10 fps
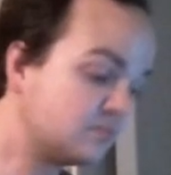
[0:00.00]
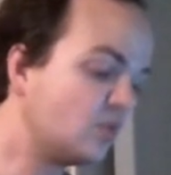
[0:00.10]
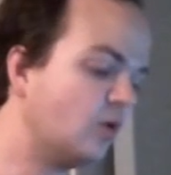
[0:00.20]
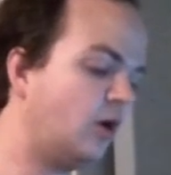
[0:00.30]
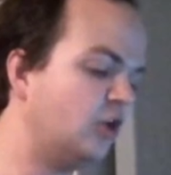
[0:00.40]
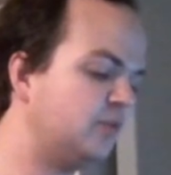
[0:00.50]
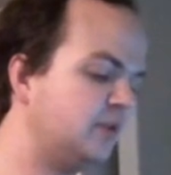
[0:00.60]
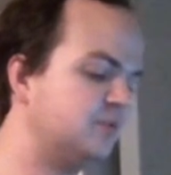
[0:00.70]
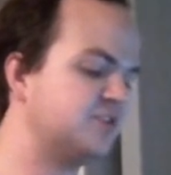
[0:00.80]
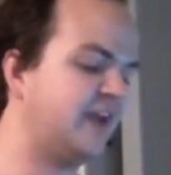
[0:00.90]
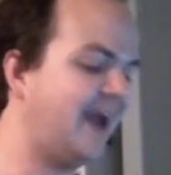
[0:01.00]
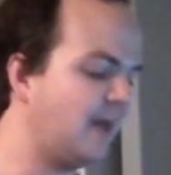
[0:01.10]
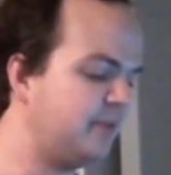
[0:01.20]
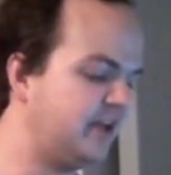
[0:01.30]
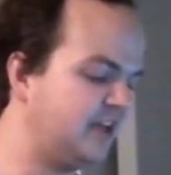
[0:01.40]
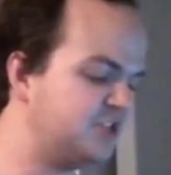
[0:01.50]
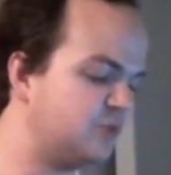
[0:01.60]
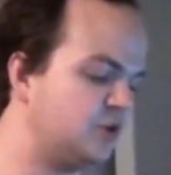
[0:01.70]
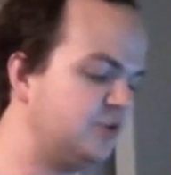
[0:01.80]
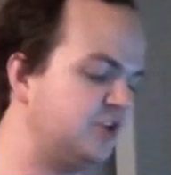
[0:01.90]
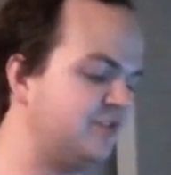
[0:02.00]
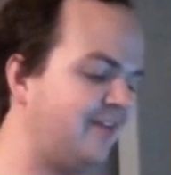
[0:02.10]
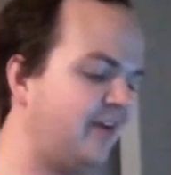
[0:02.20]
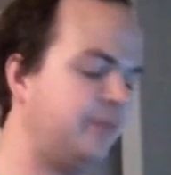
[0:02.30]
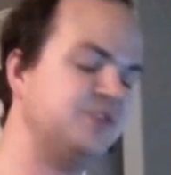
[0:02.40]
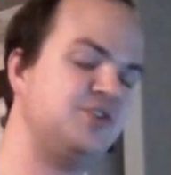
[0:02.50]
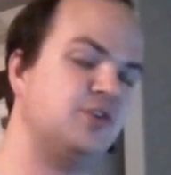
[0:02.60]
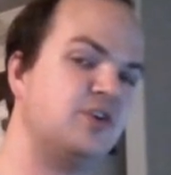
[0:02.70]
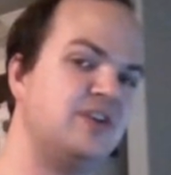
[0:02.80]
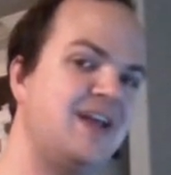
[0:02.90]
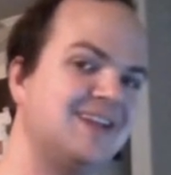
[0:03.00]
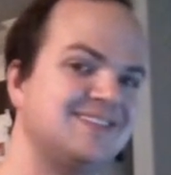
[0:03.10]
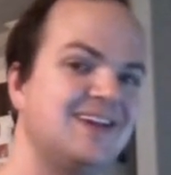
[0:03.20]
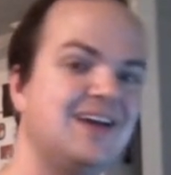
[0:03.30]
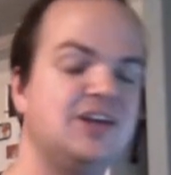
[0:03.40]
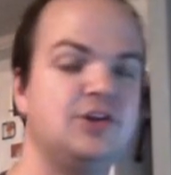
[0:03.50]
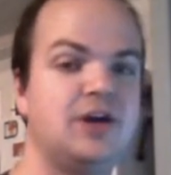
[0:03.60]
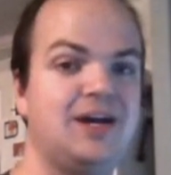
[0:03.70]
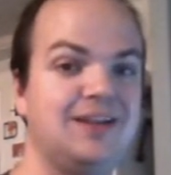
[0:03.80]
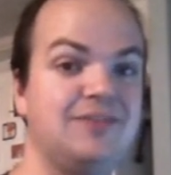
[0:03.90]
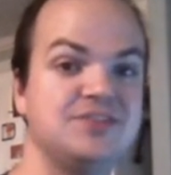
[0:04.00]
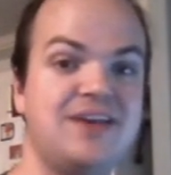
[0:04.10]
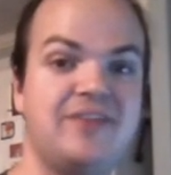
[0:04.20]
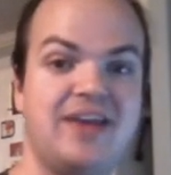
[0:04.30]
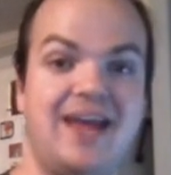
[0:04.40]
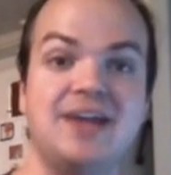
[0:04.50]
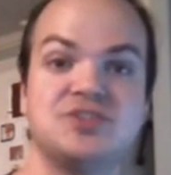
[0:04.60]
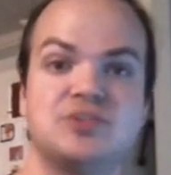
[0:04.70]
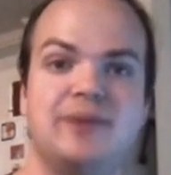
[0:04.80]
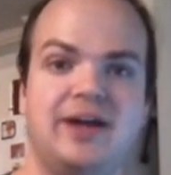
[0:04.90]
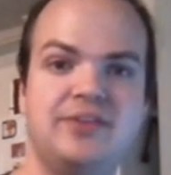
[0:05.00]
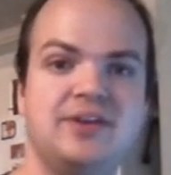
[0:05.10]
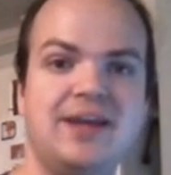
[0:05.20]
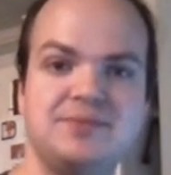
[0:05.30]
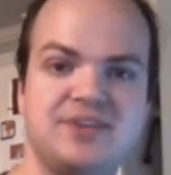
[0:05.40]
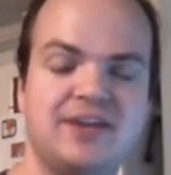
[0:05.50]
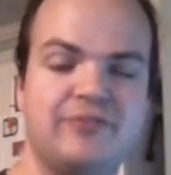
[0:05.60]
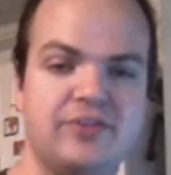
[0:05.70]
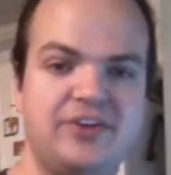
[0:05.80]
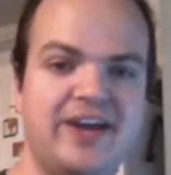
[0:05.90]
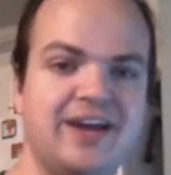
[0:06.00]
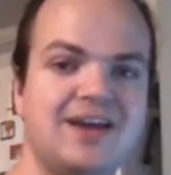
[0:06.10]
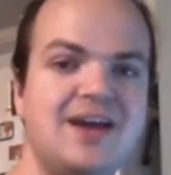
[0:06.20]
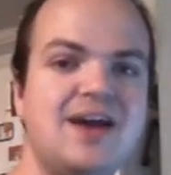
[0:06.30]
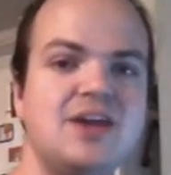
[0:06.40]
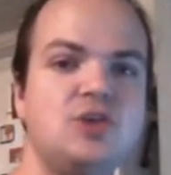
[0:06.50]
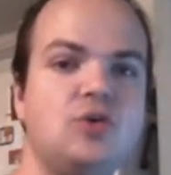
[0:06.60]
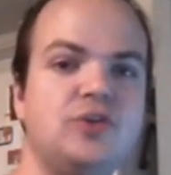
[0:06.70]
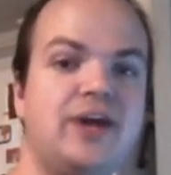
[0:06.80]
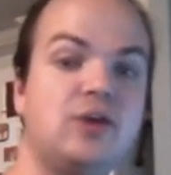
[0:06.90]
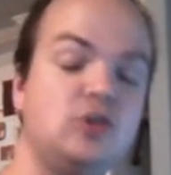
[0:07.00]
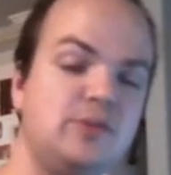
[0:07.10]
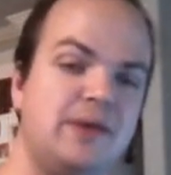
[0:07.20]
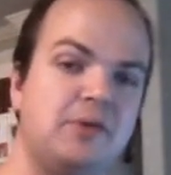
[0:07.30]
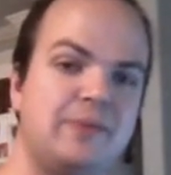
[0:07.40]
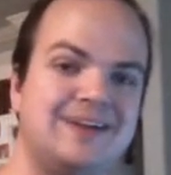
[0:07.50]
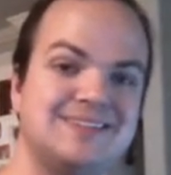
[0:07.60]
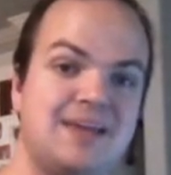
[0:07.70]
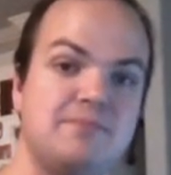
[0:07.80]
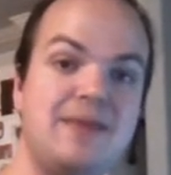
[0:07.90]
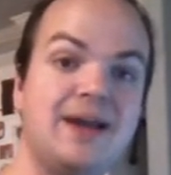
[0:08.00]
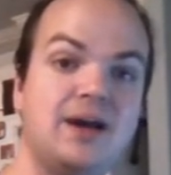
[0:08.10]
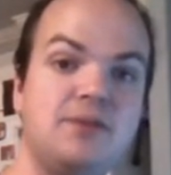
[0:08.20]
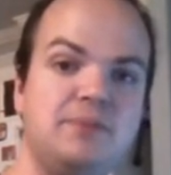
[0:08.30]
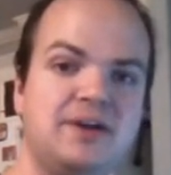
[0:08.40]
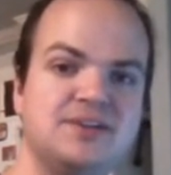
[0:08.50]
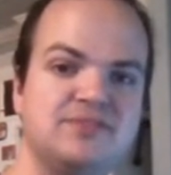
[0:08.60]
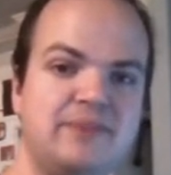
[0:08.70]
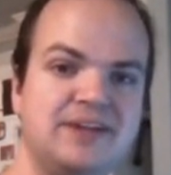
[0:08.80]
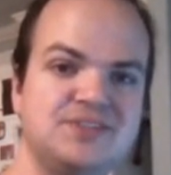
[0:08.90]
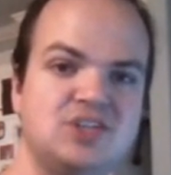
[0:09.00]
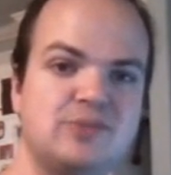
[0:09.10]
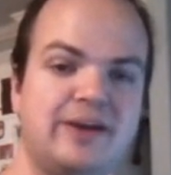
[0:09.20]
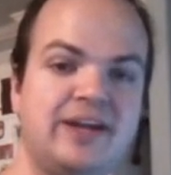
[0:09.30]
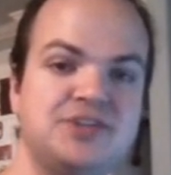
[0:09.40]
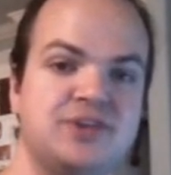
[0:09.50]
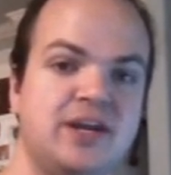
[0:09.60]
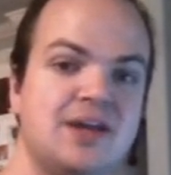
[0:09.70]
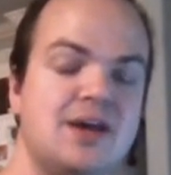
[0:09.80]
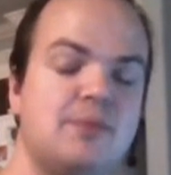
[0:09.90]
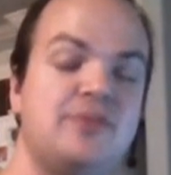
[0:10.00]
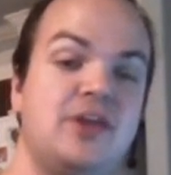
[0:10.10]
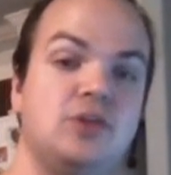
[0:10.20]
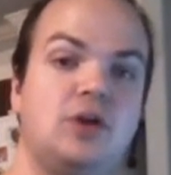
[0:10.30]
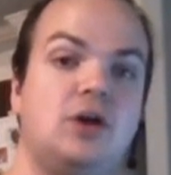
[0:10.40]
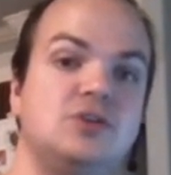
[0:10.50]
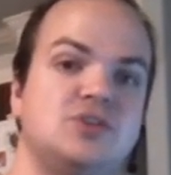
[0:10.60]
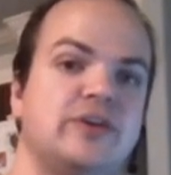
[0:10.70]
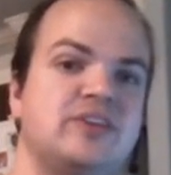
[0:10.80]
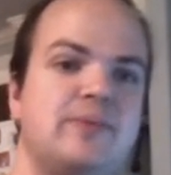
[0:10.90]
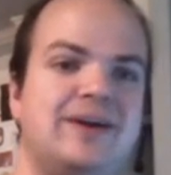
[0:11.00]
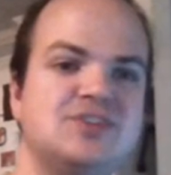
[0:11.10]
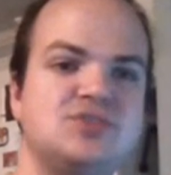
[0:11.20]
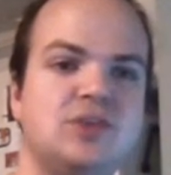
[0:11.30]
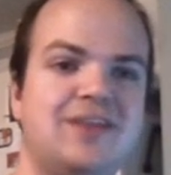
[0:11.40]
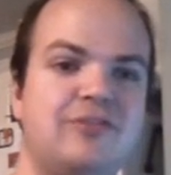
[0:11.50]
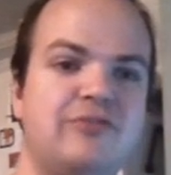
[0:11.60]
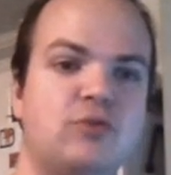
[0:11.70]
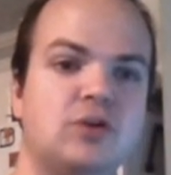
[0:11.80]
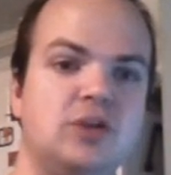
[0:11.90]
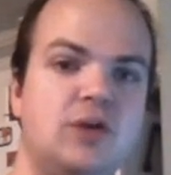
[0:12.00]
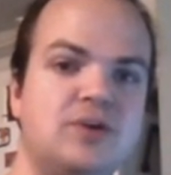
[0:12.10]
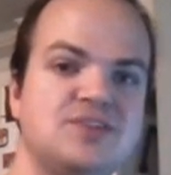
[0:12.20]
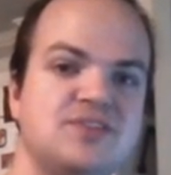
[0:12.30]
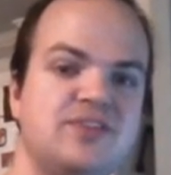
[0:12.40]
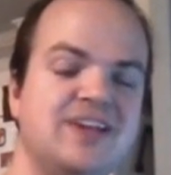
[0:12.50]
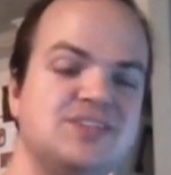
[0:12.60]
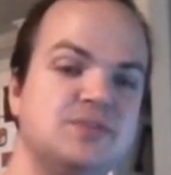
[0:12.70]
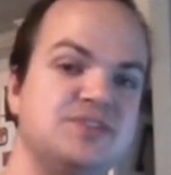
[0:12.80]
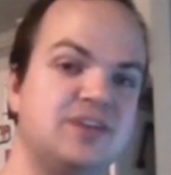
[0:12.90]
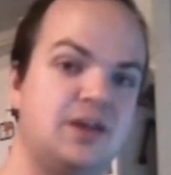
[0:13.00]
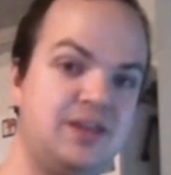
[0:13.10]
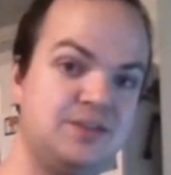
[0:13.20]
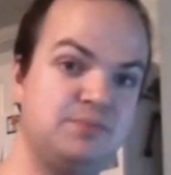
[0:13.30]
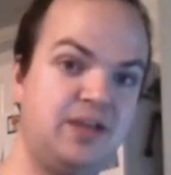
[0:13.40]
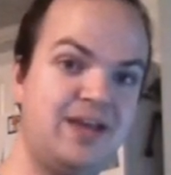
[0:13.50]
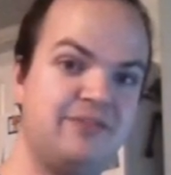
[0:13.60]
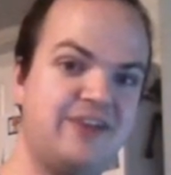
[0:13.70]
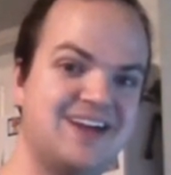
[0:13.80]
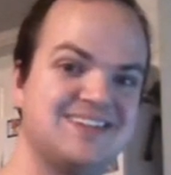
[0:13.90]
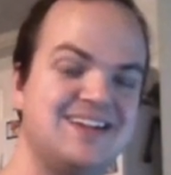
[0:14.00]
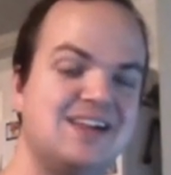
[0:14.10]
Ultimately, what's going to happen is when you Digivolve up into your next, level 7, Aegisdramon, the namesake for the deck, you'll not only be able to bounce a Mega because of MegaSeadramon entering, but then you'll also get to bounce 2 level 4 lowers thanks to its in-play effect.